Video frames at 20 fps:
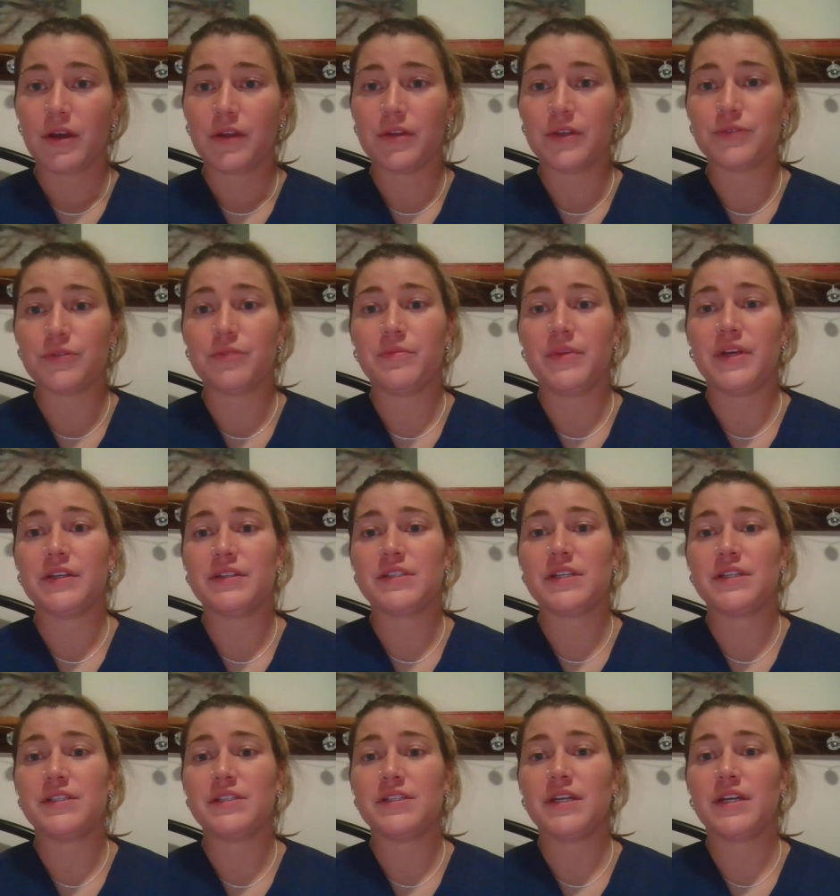This would be
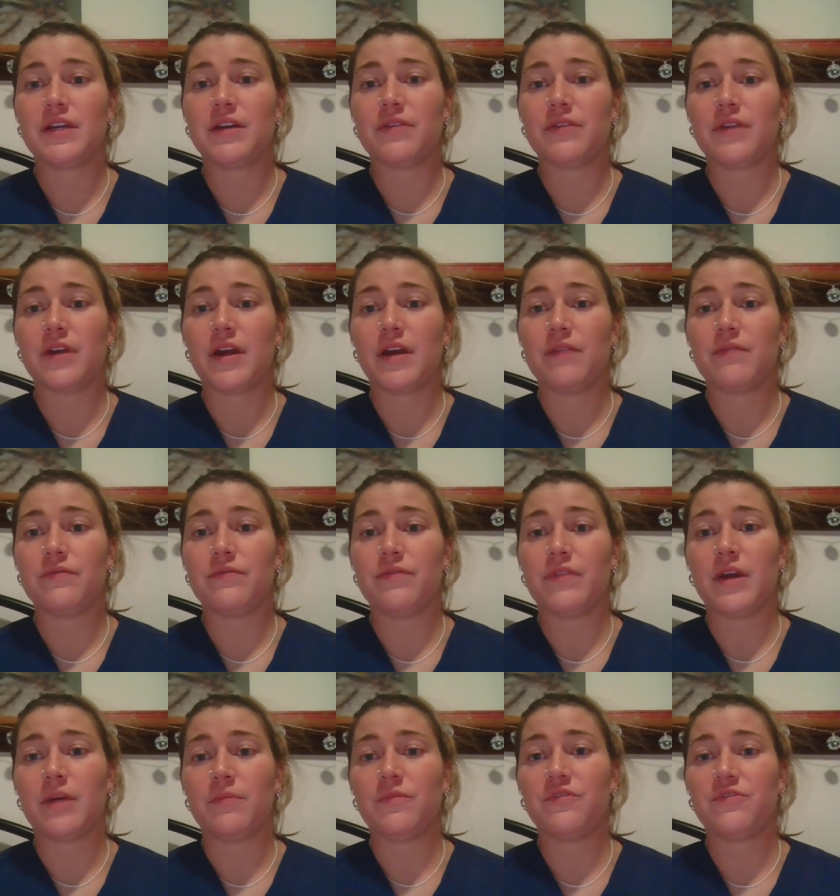assisting
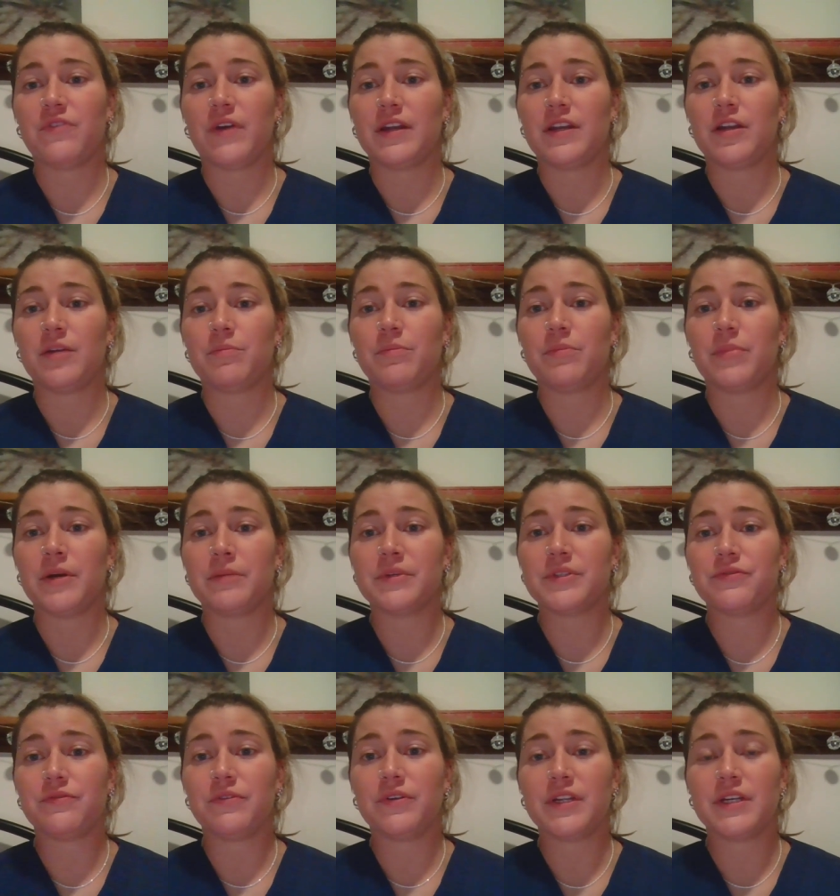them finding
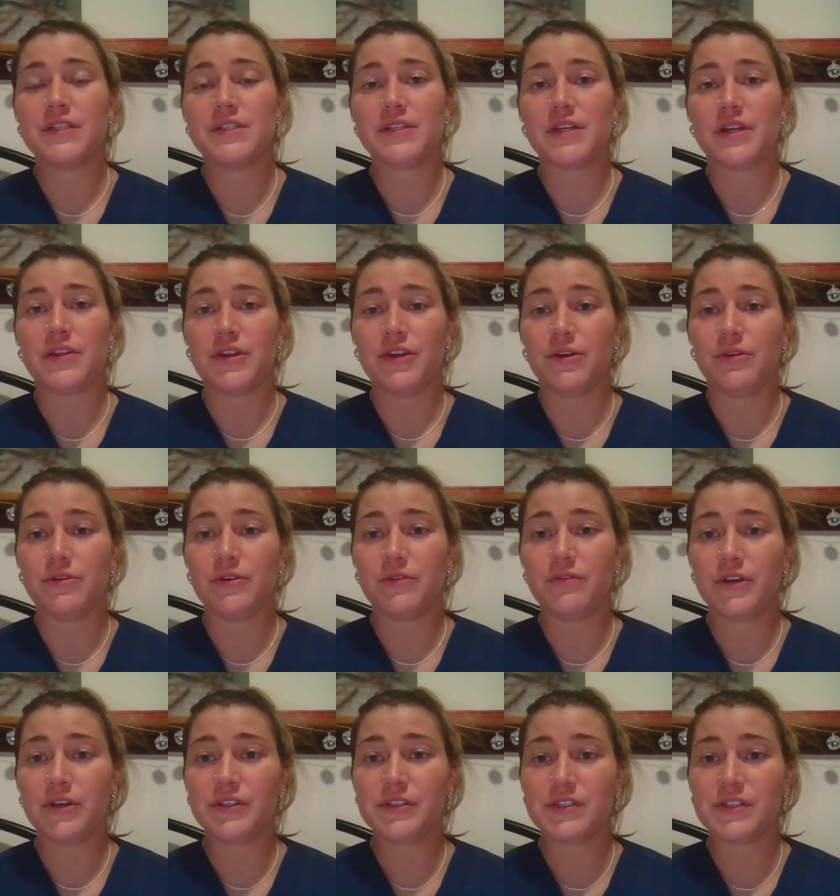purposefulness in the
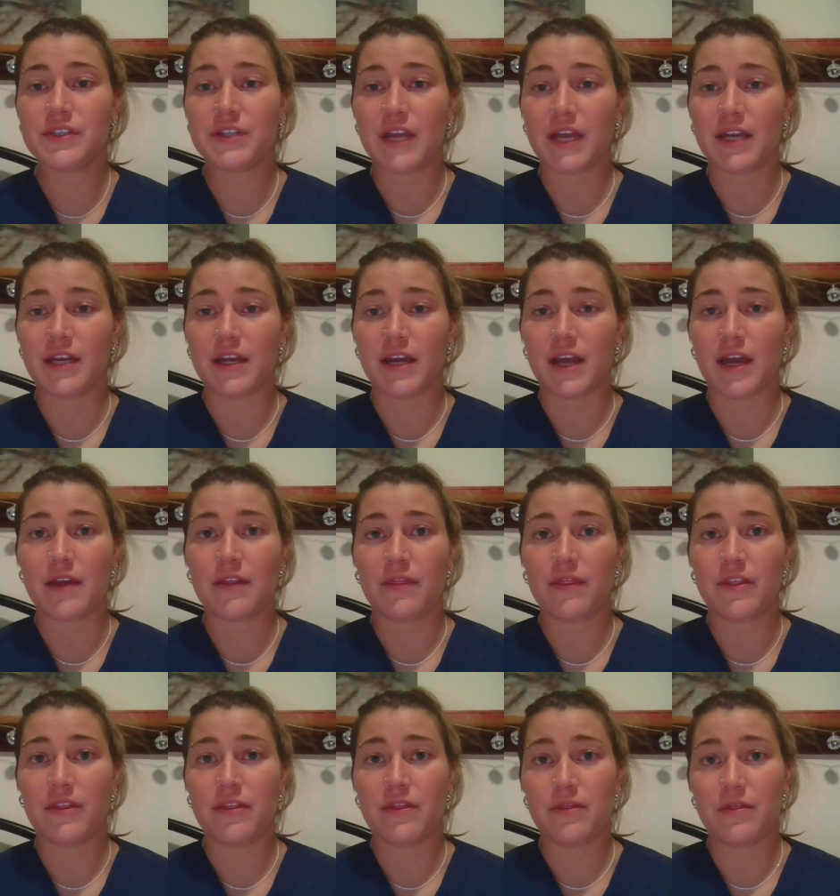universe and
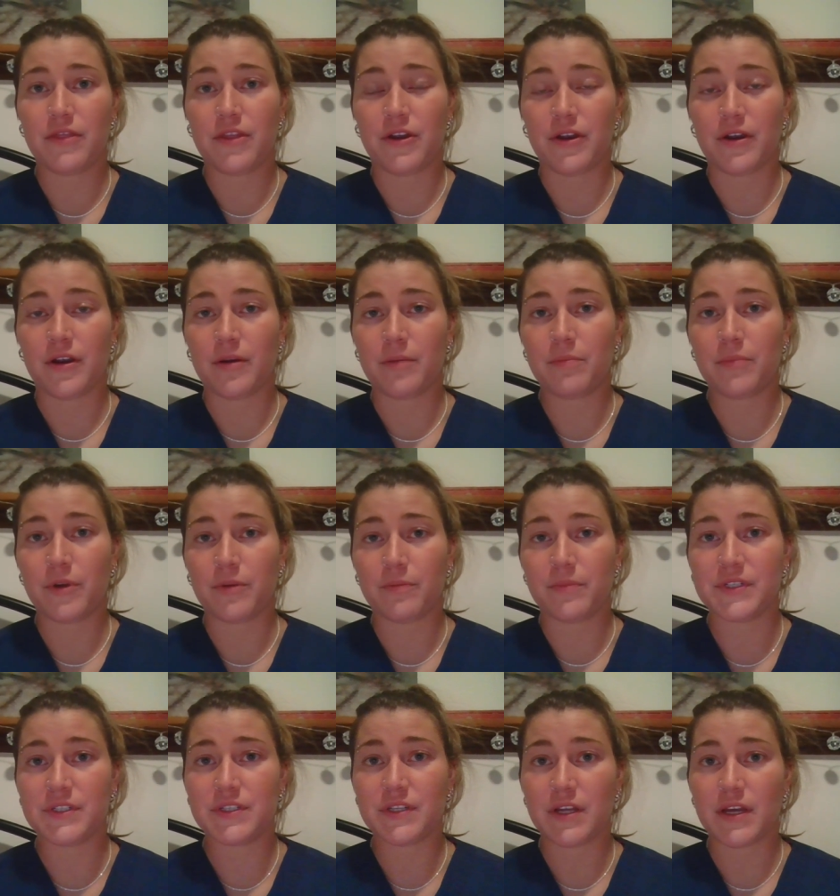their
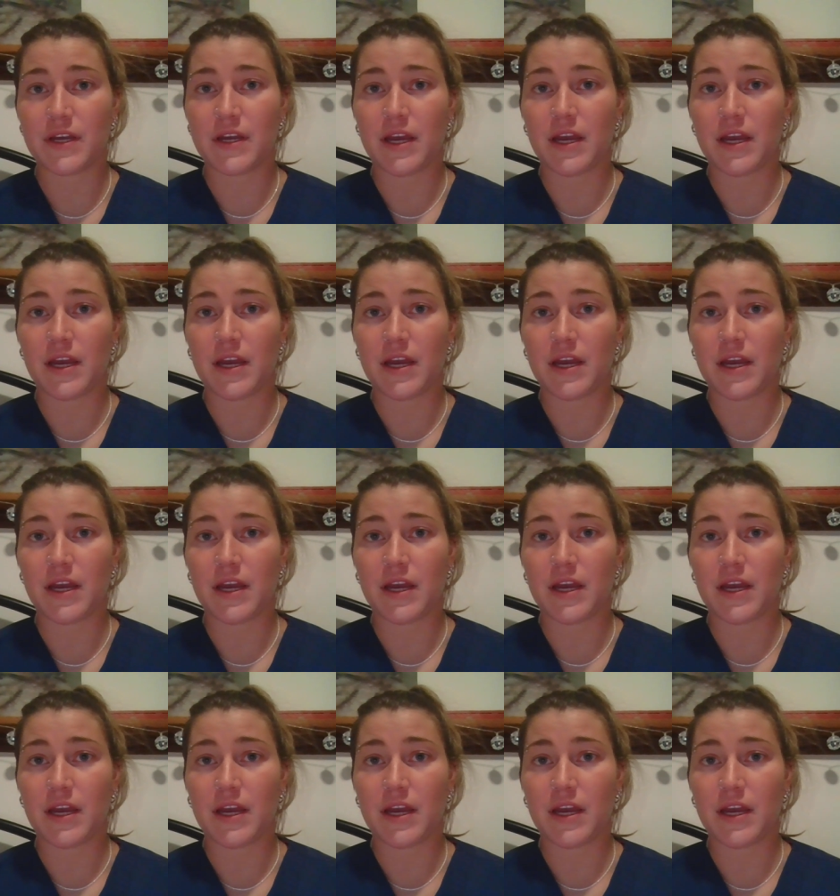purpose